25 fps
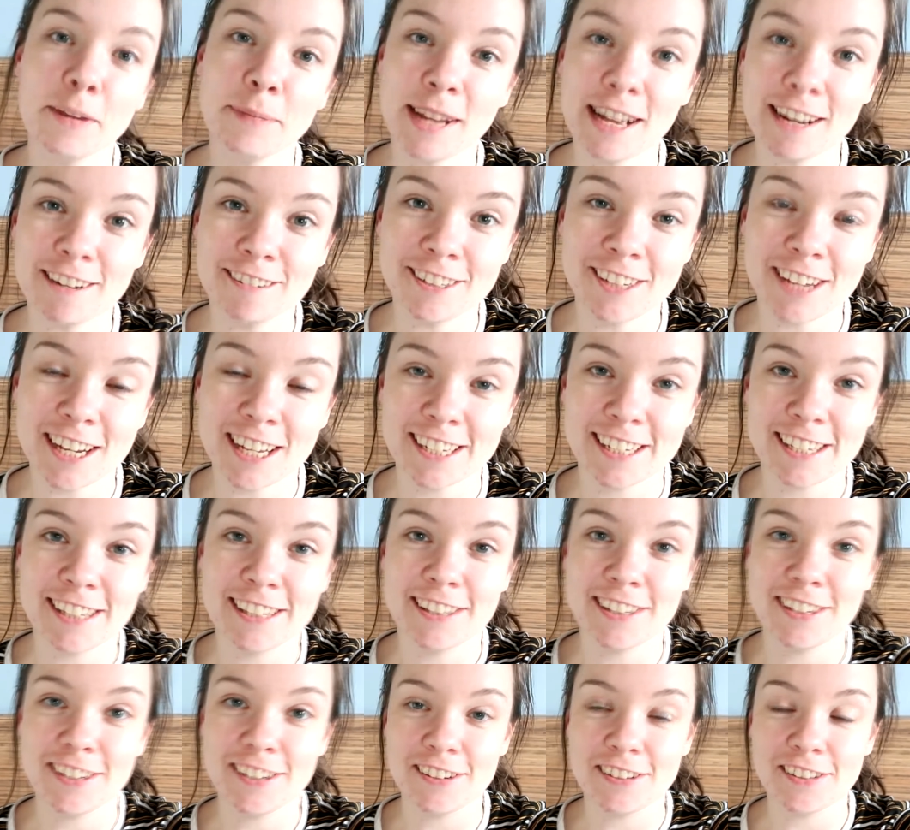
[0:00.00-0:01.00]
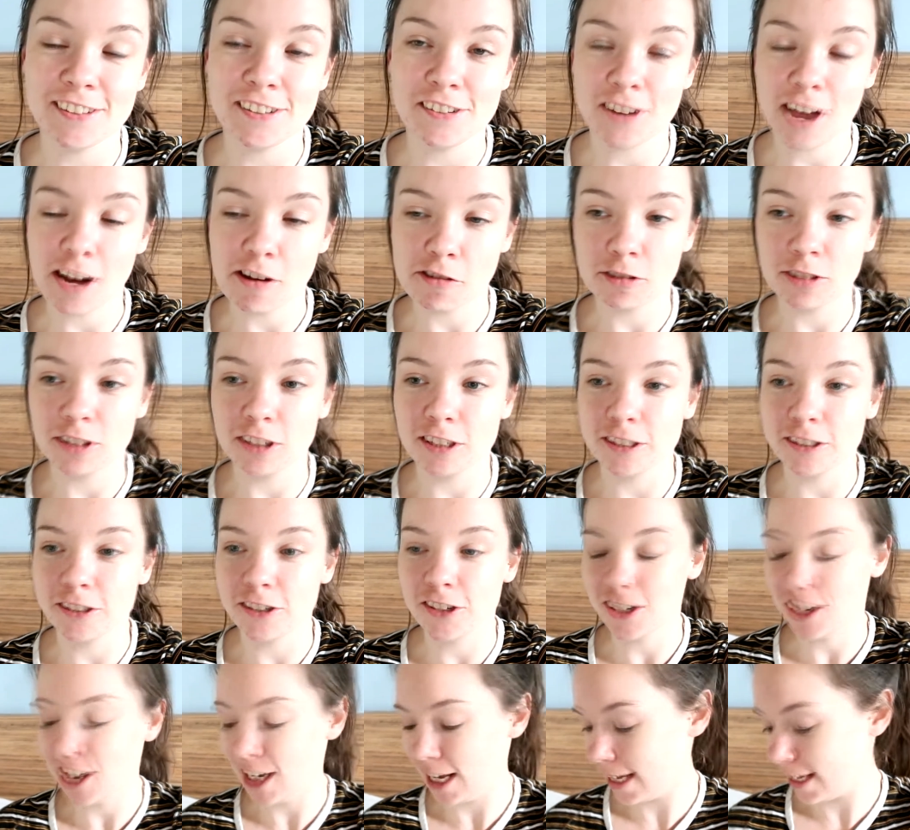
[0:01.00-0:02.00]
I'm now checked into the travel
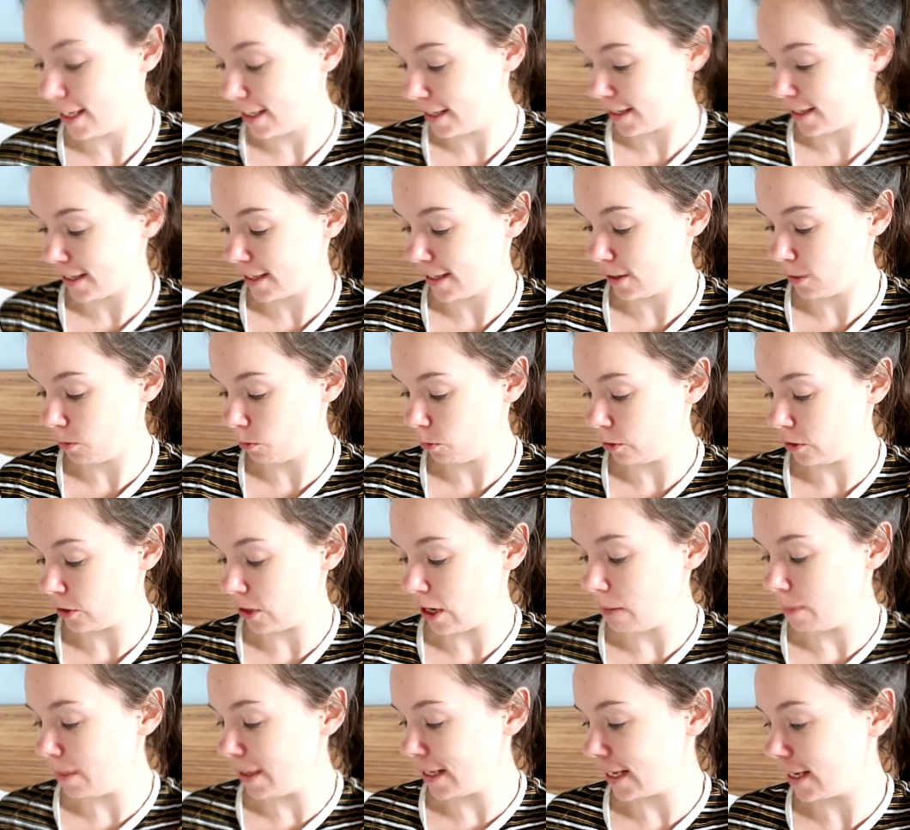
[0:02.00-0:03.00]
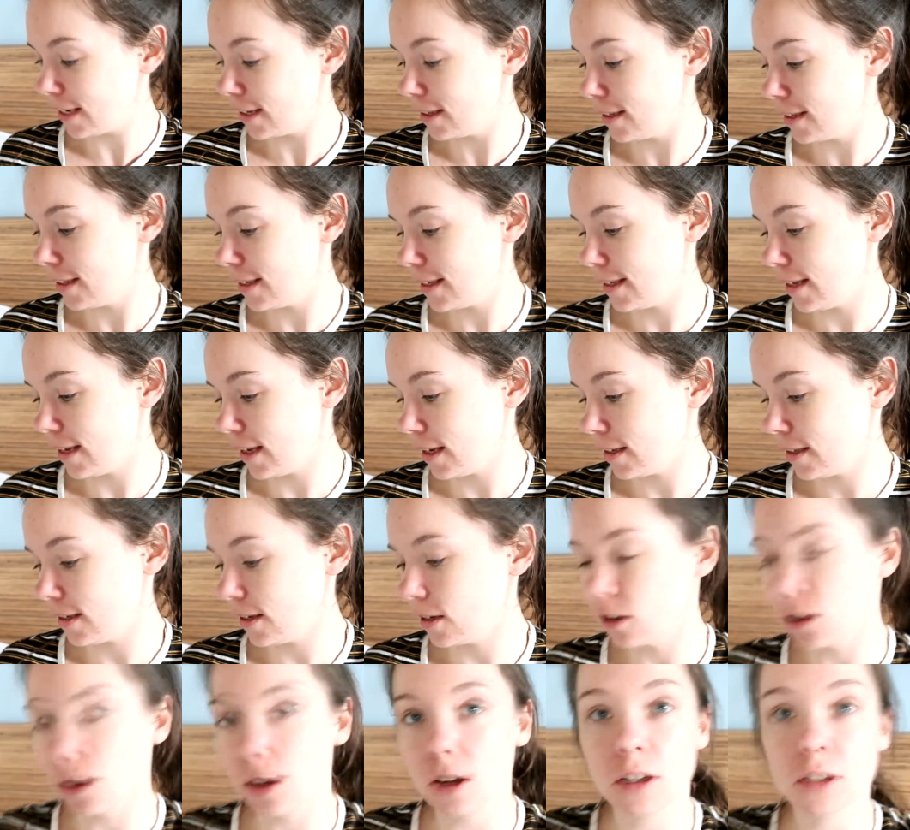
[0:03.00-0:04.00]
lodge. It's, what time is it? 6
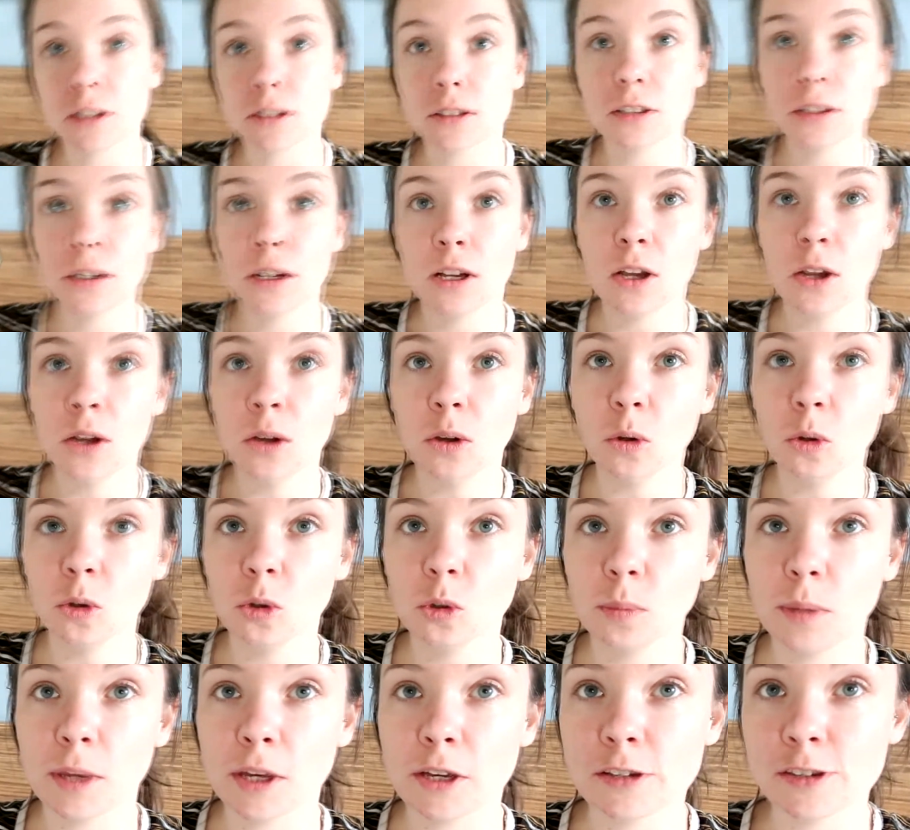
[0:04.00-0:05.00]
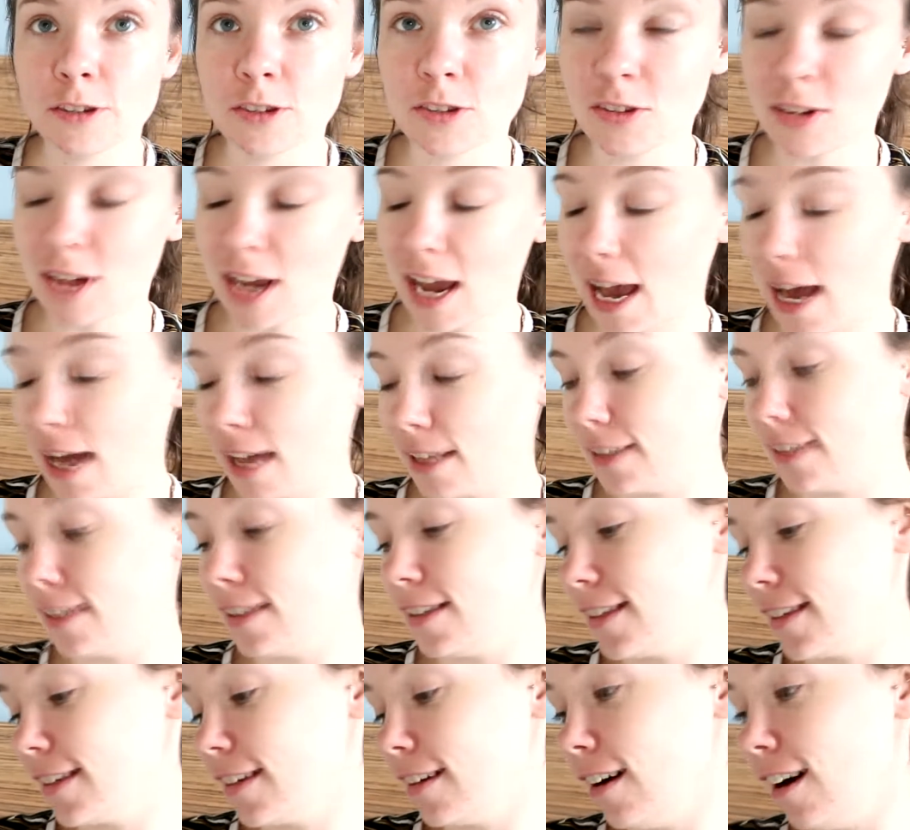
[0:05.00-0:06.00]
o'clock? Almost,
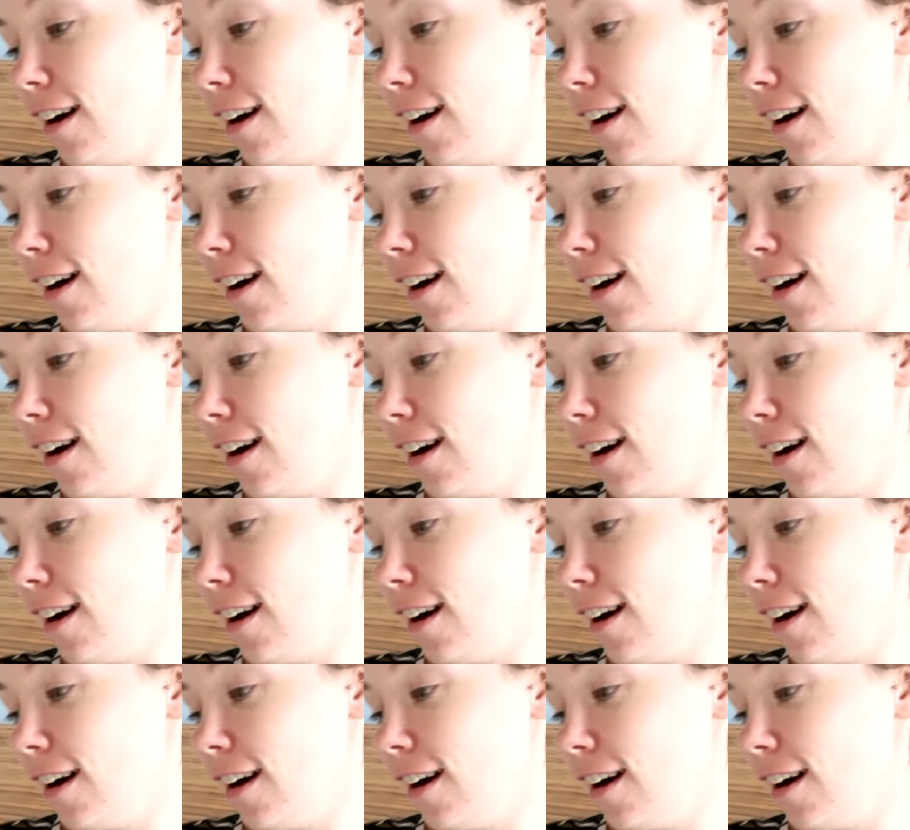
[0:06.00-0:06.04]
and